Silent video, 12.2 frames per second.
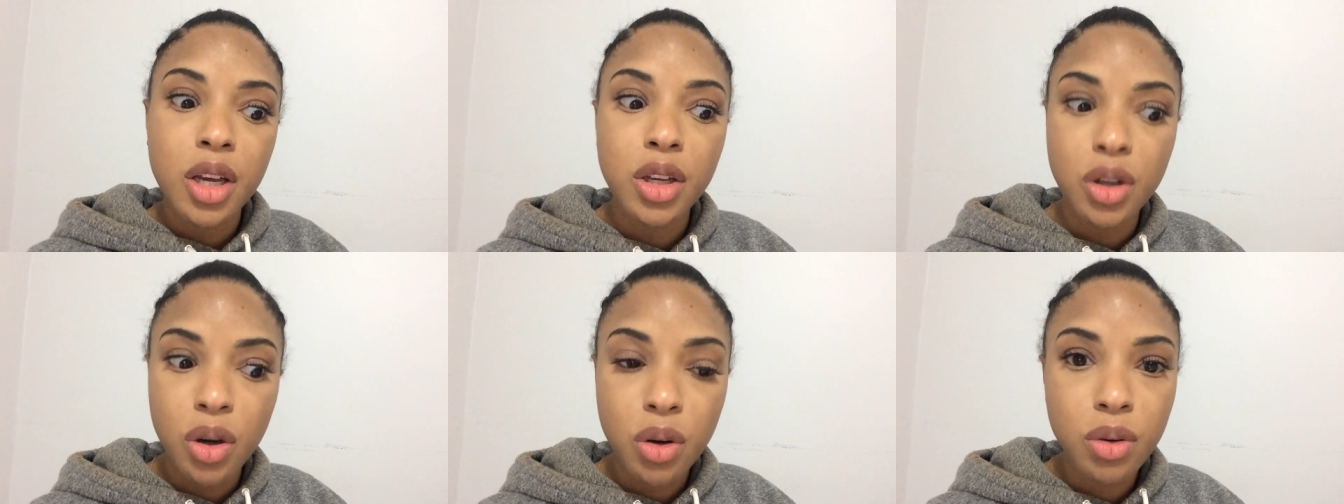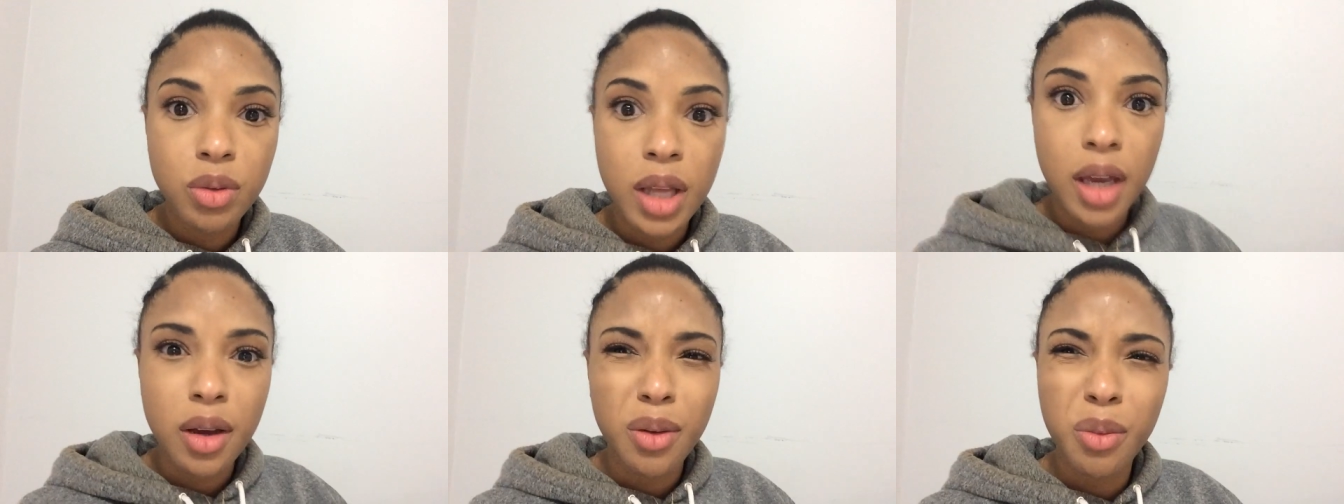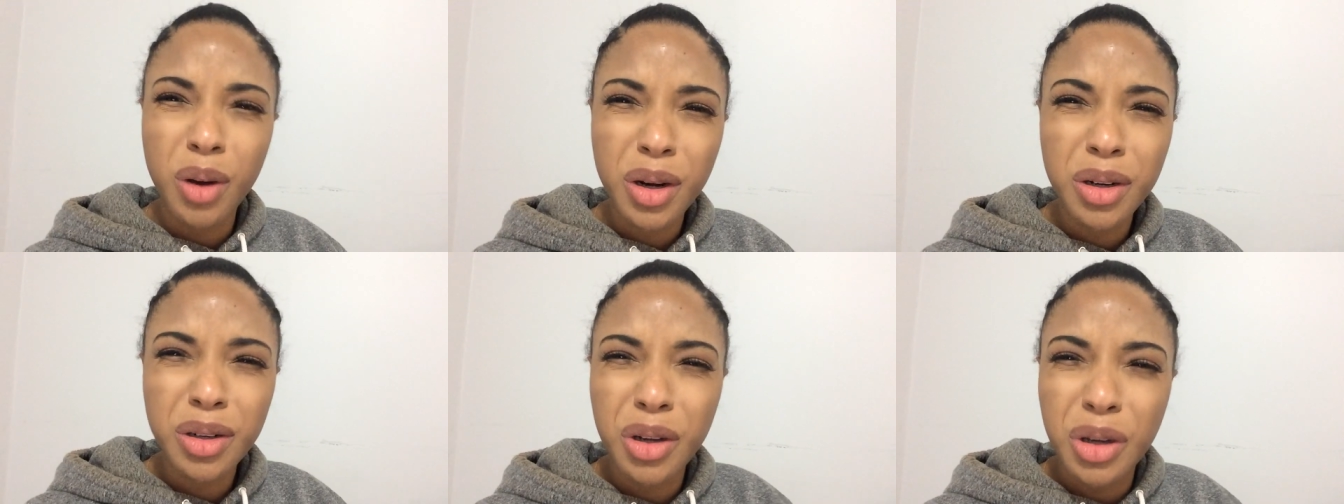you know, like
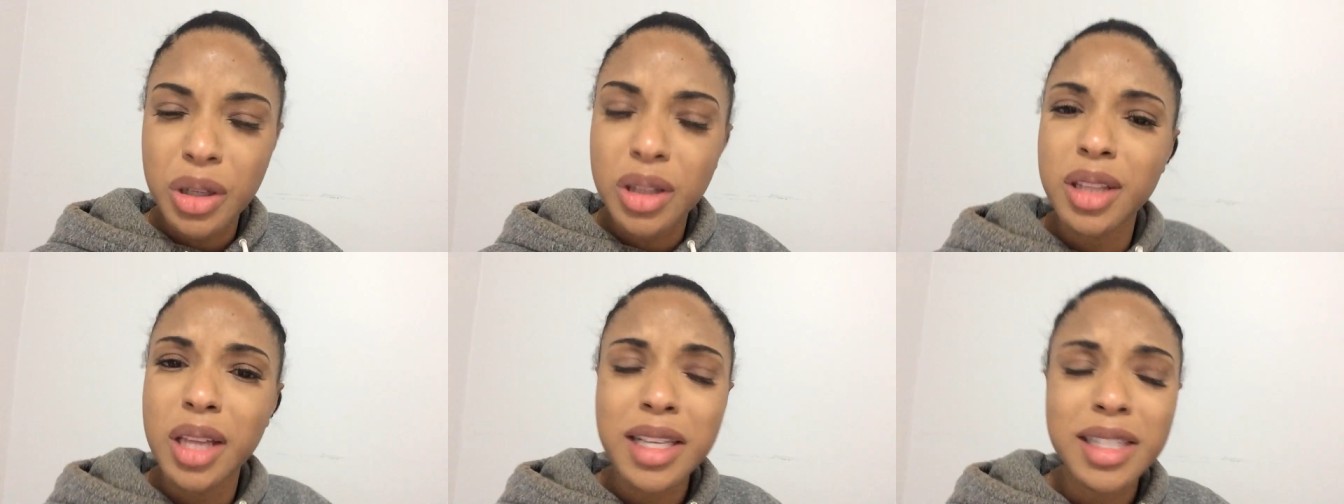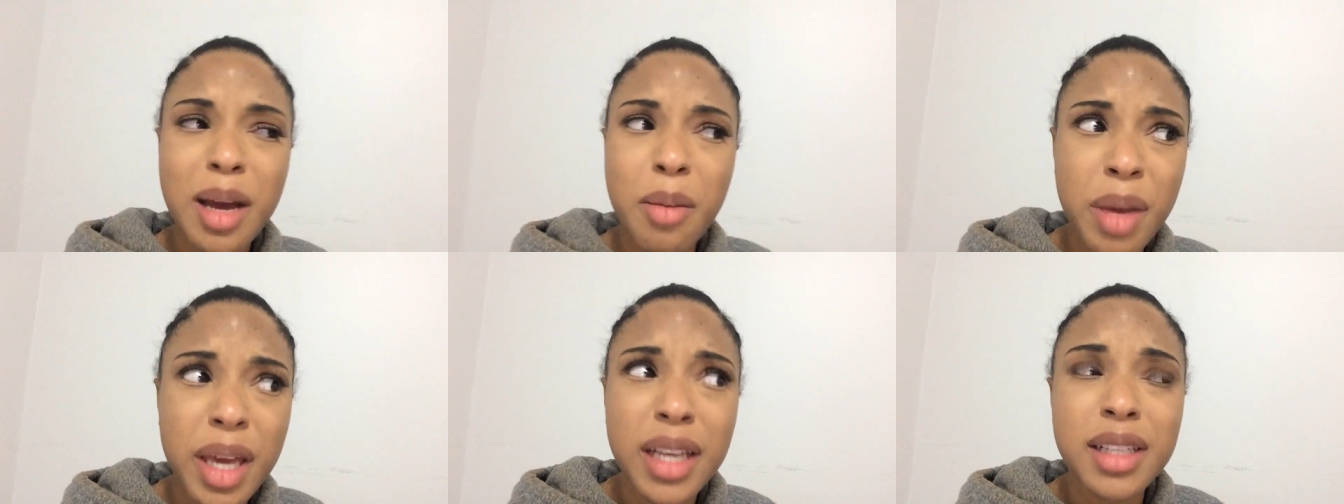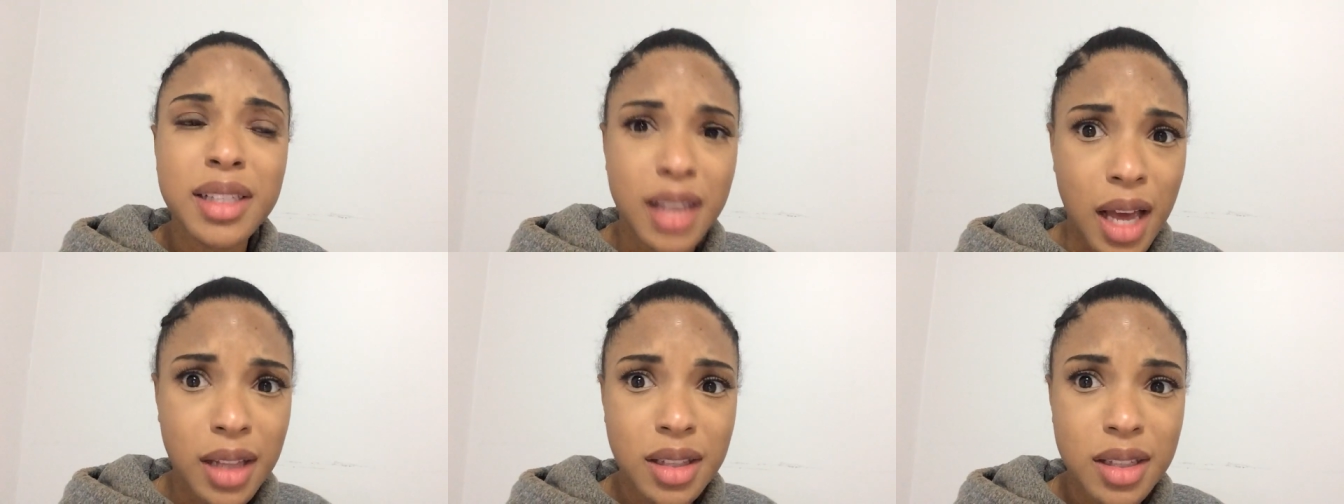what are good things that make
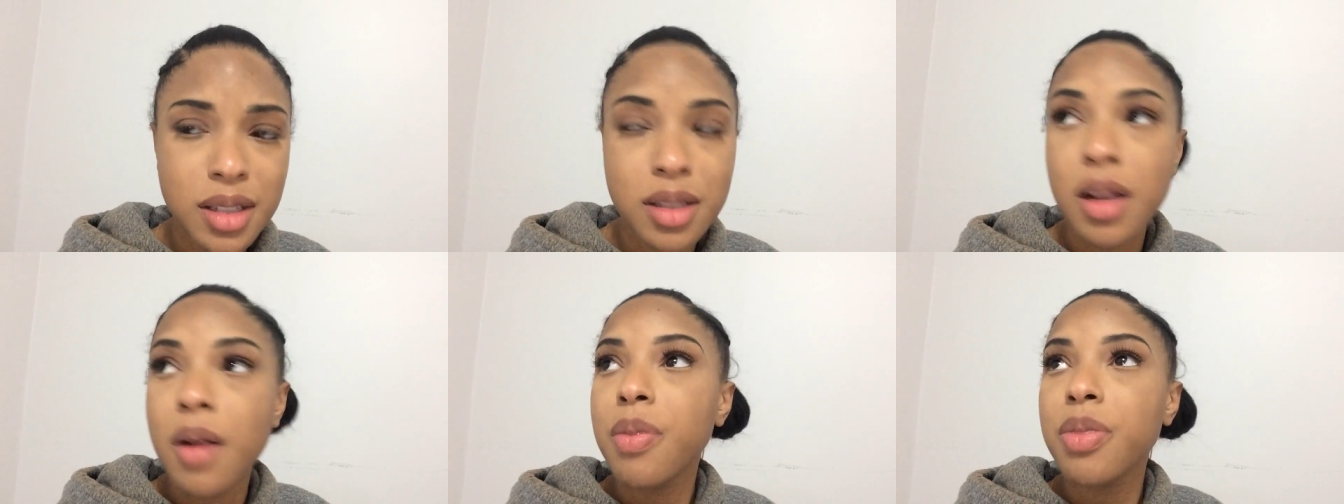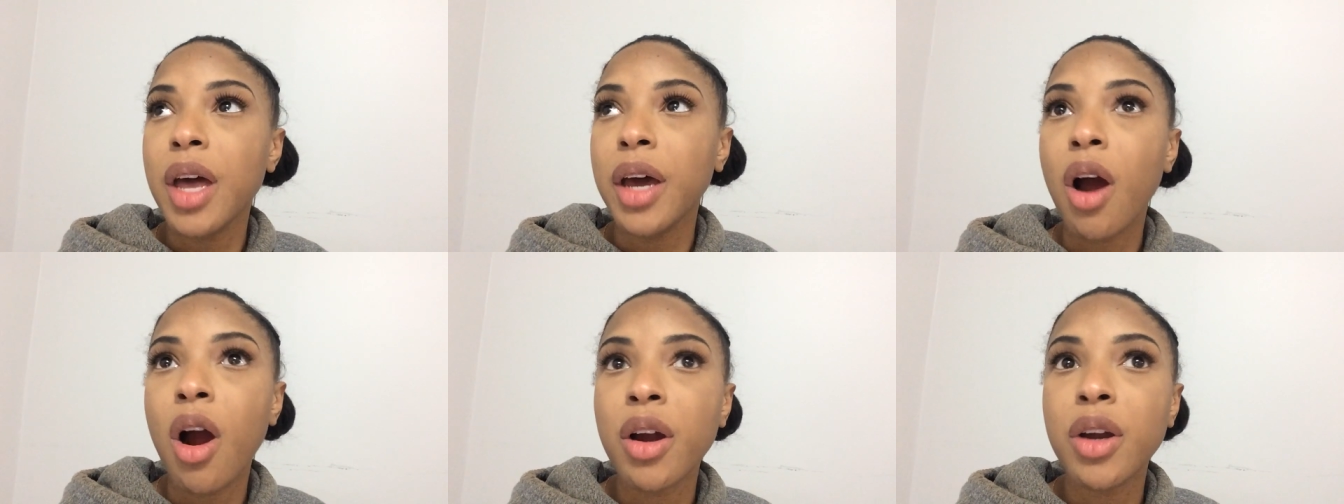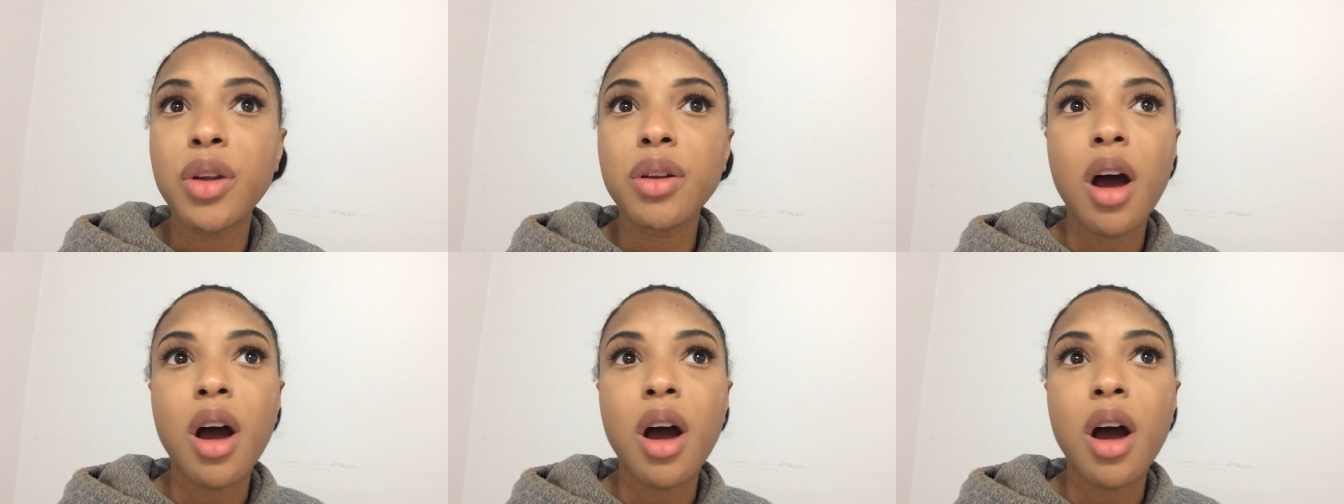sense? that aren't